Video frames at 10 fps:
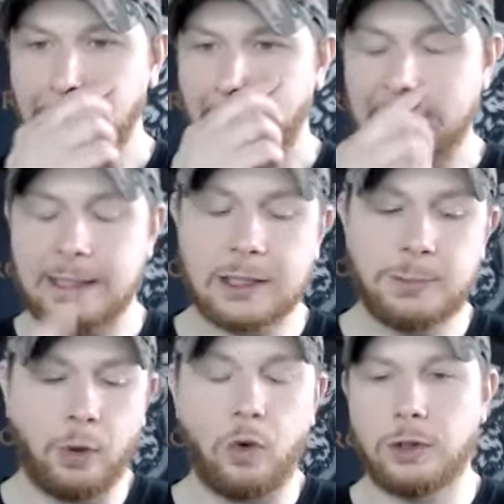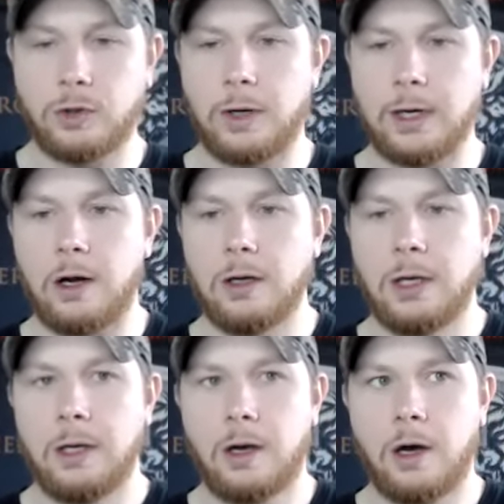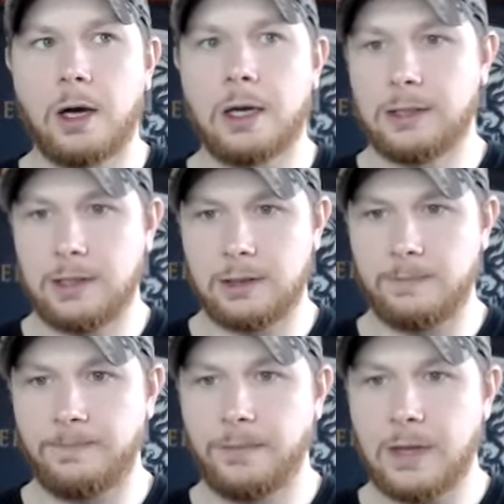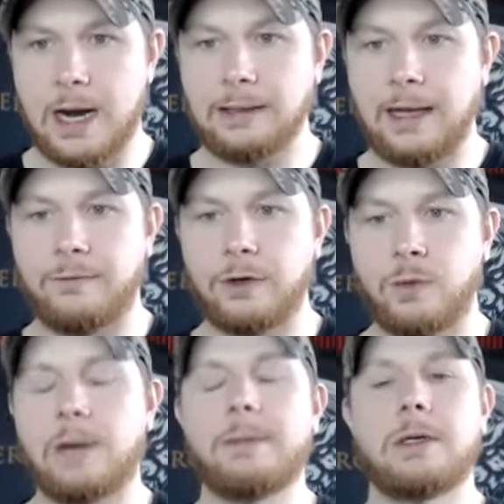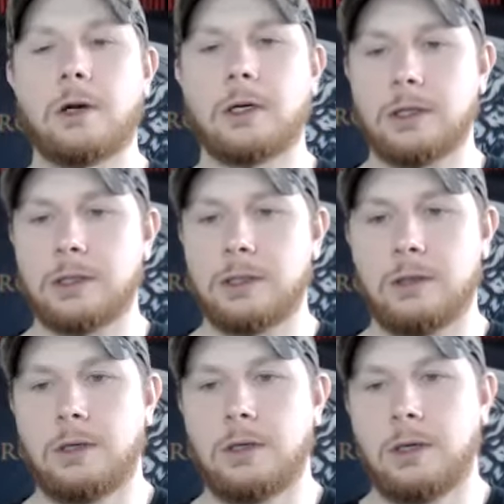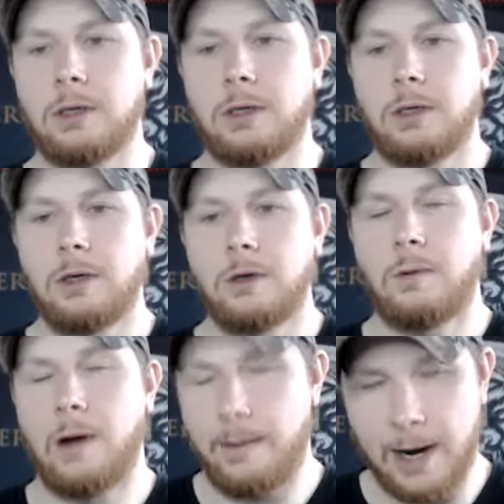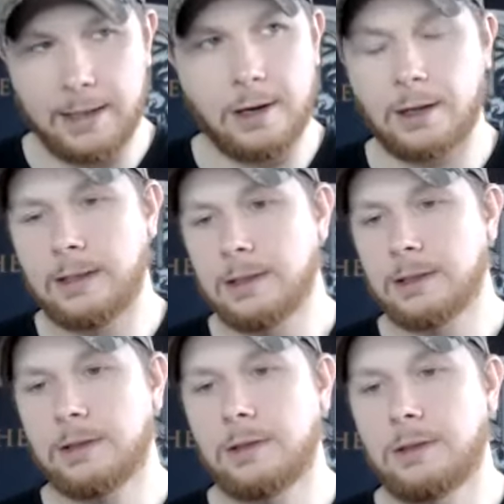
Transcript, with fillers: It's an exploratory audit system that I leverage when I'm in darkness. Why am I in darkness?